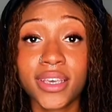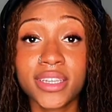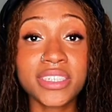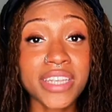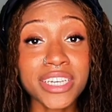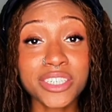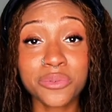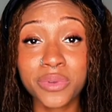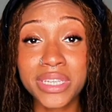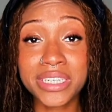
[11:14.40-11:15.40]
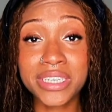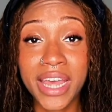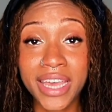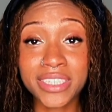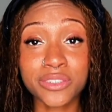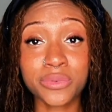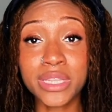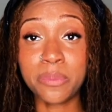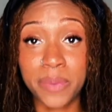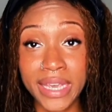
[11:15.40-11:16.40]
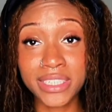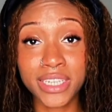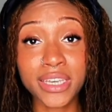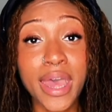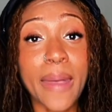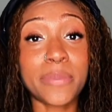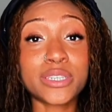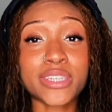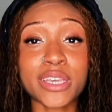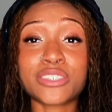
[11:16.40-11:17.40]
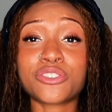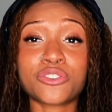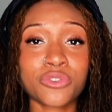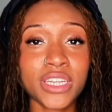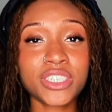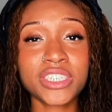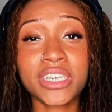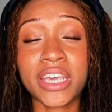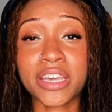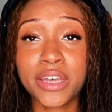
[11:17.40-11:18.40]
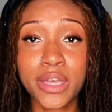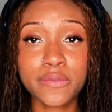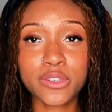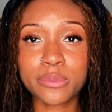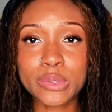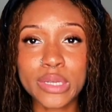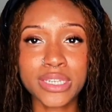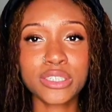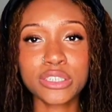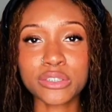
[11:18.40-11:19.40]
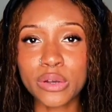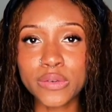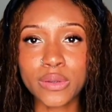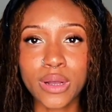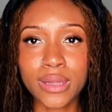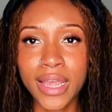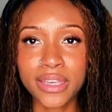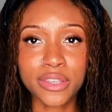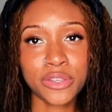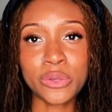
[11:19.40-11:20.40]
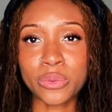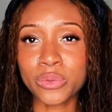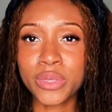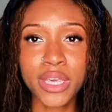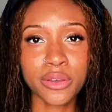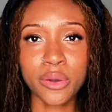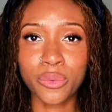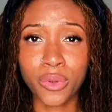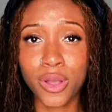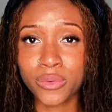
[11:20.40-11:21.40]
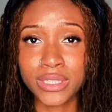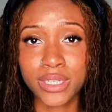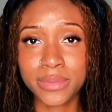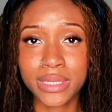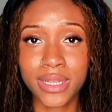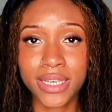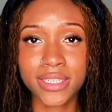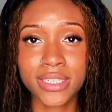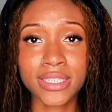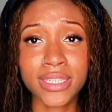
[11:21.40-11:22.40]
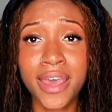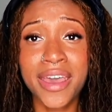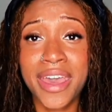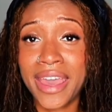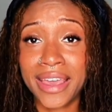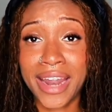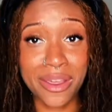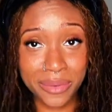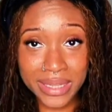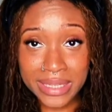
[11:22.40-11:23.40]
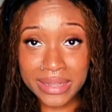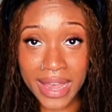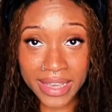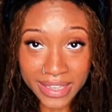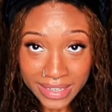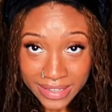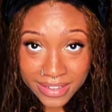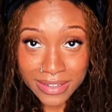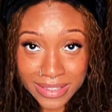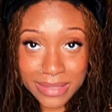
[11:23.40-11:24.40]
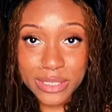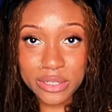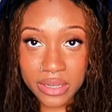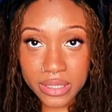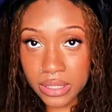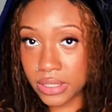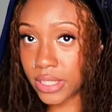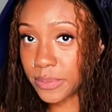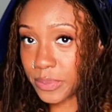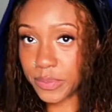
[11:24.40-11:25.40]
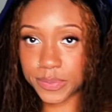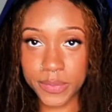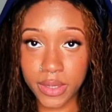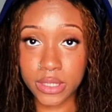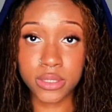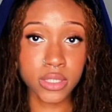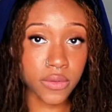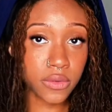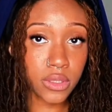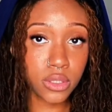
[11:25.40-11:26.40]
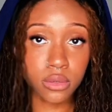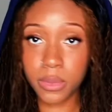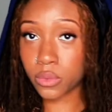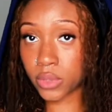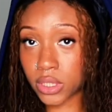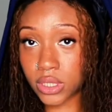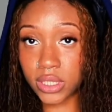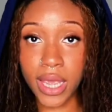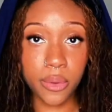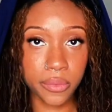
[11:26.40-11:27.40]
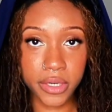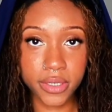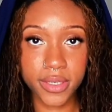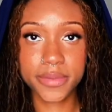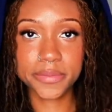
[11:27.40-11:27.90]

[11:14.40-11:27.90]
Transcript: This is actually really nice. It's really basic, but it's like stretchy and comfortable and it's just overall like cute. You can't go wrong with something like this. And I really like it. Hold on, let me show y'all the hood. Definitely gonna be wearing this at work.